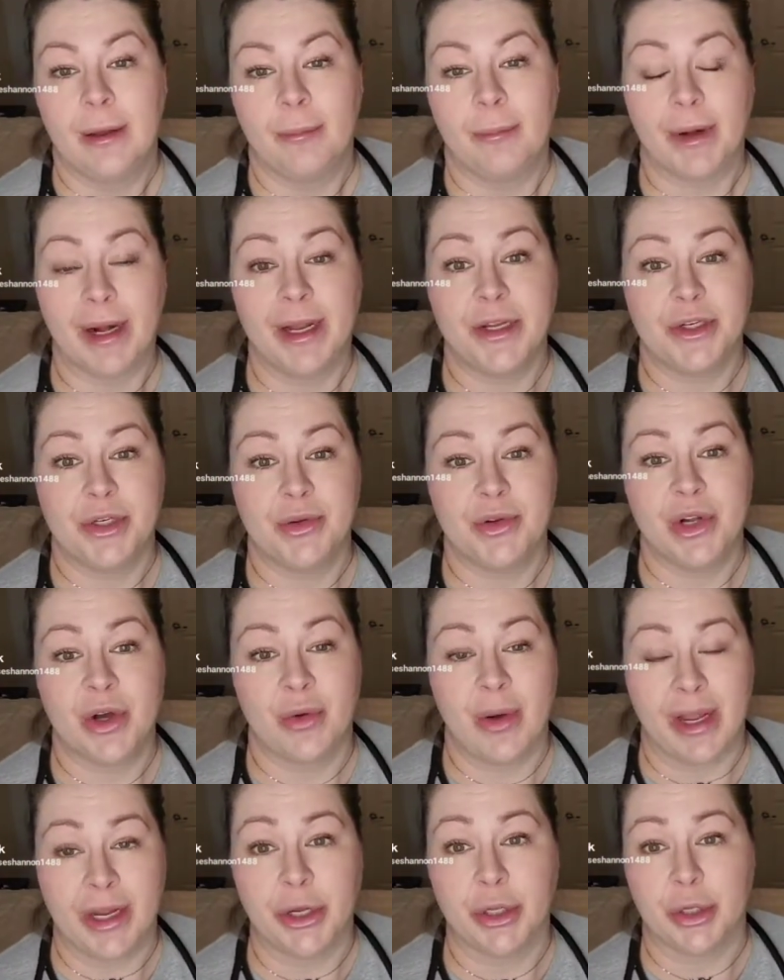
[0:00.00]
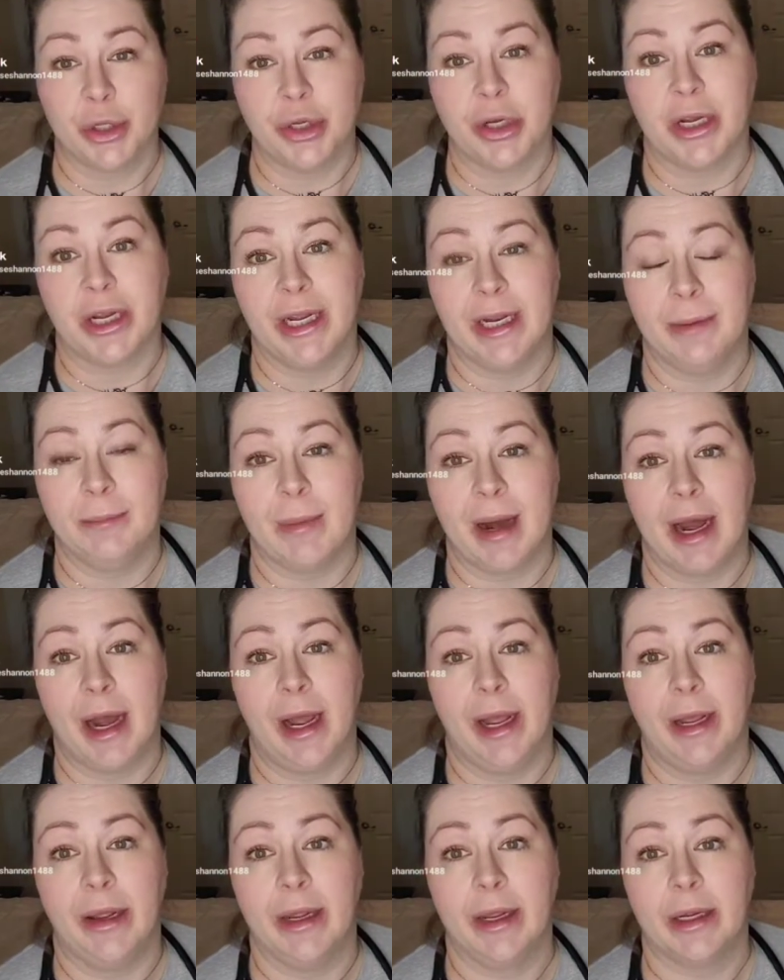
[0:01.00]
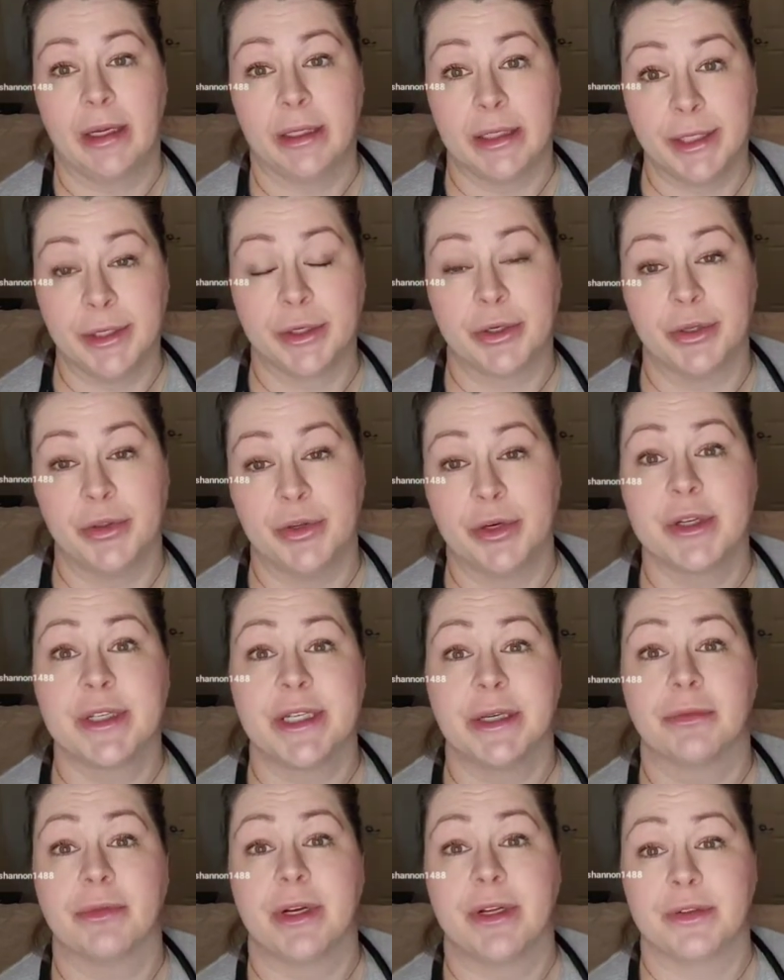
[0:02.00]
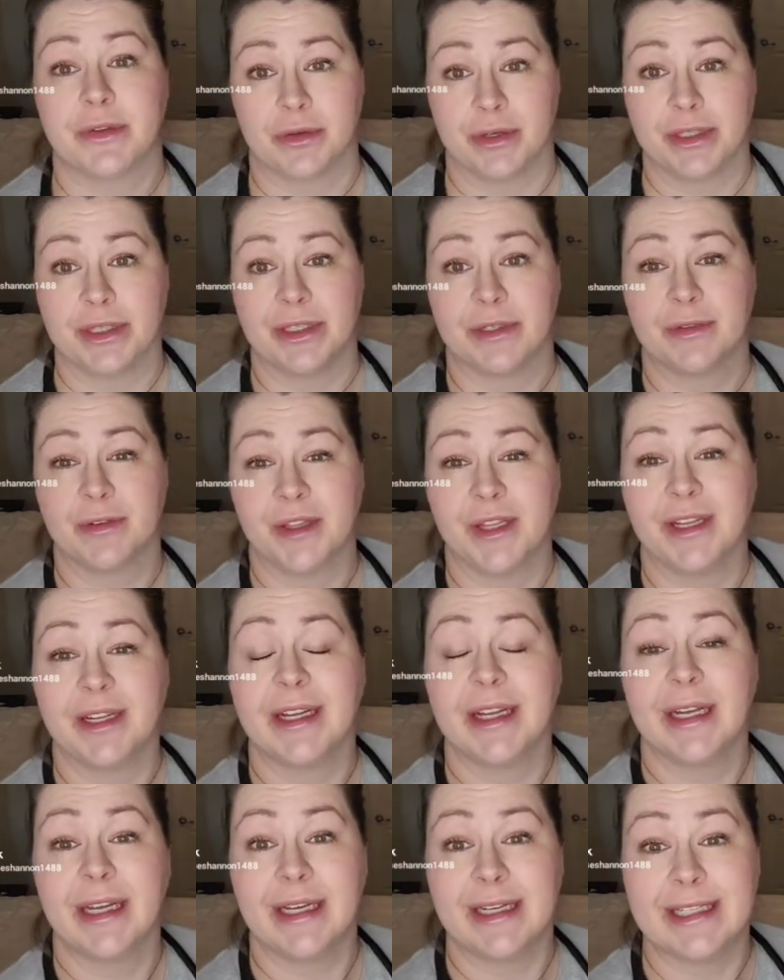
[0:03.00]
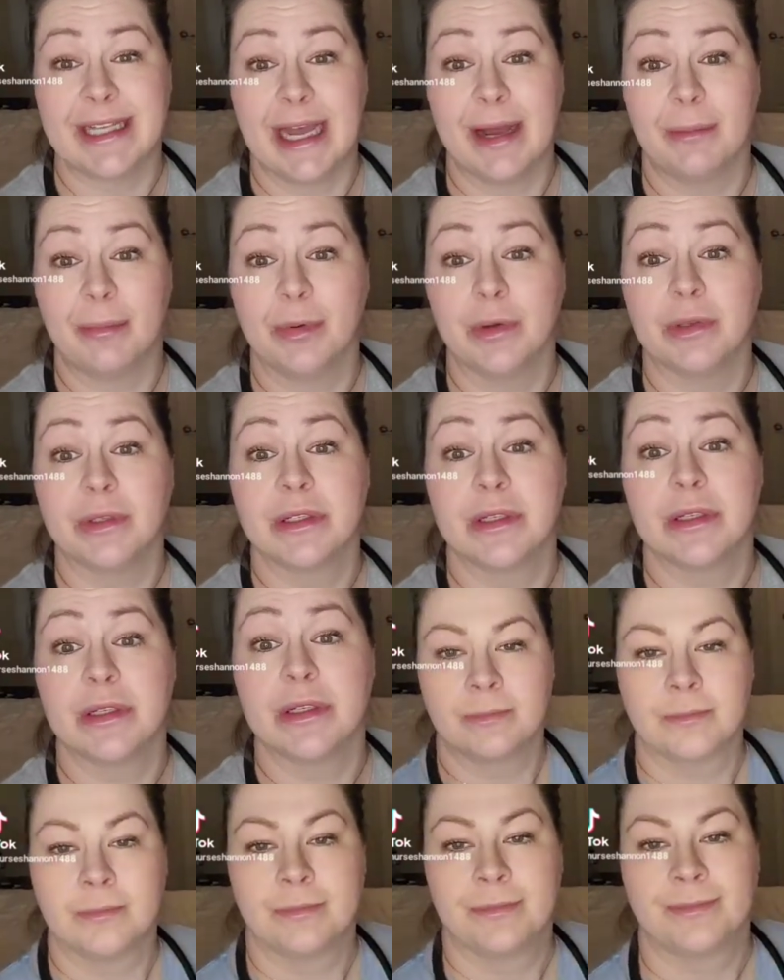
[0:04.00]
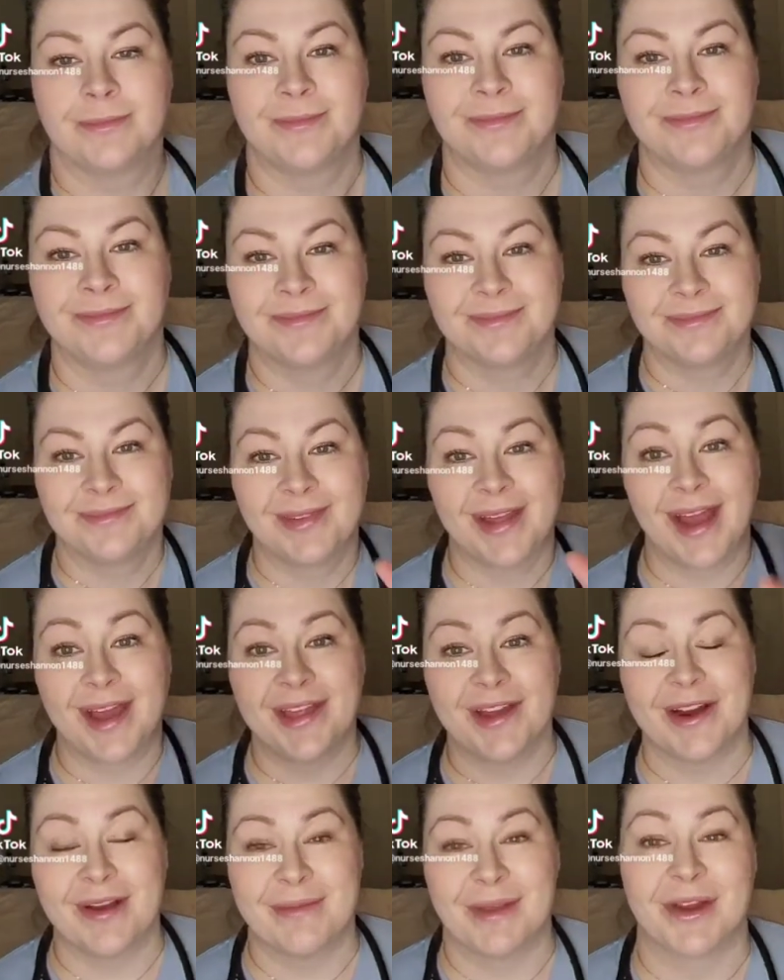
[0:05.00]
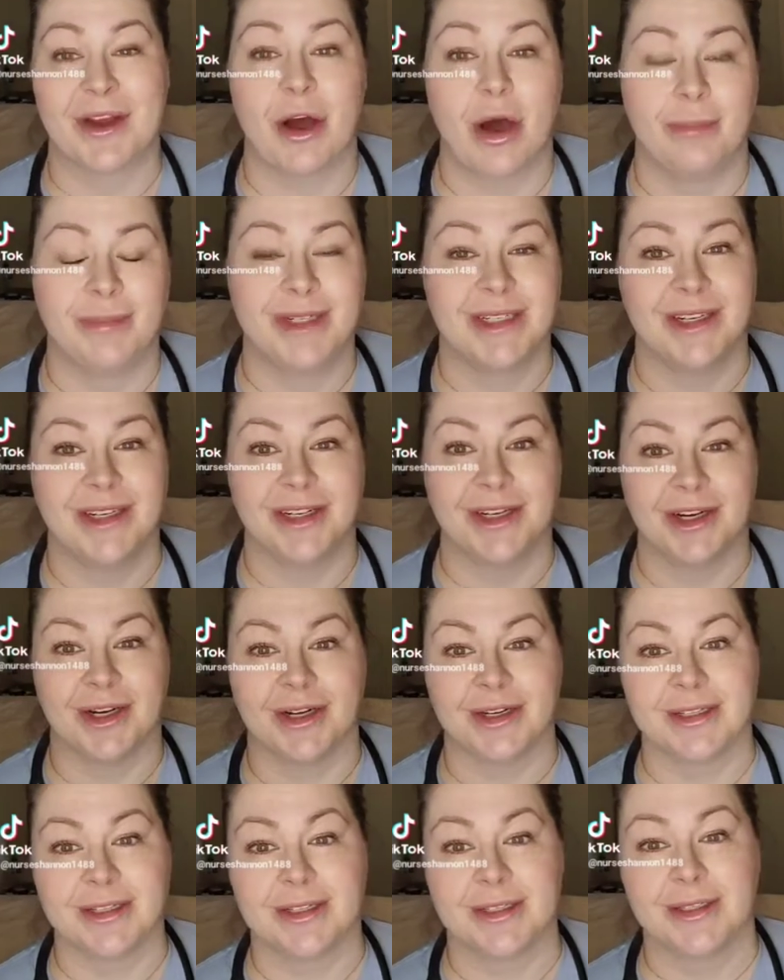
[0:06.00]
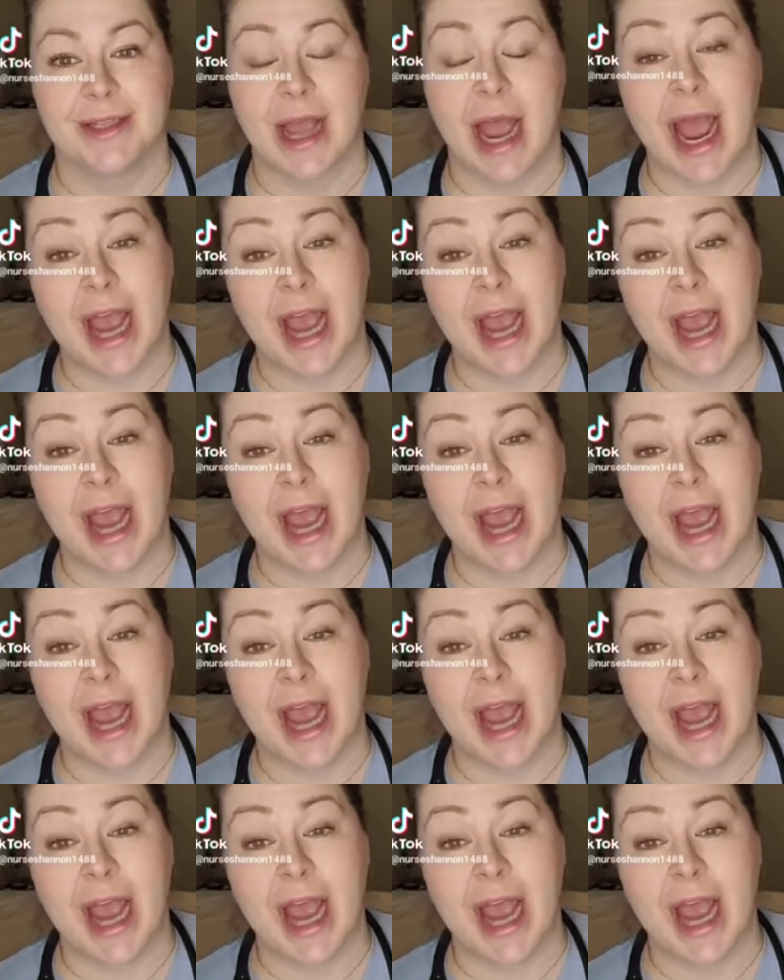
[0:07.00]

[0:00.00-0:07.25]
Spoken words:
But I do know I could look in my clinical nursing resources for the examples. Hi there, I'm the competent nurse.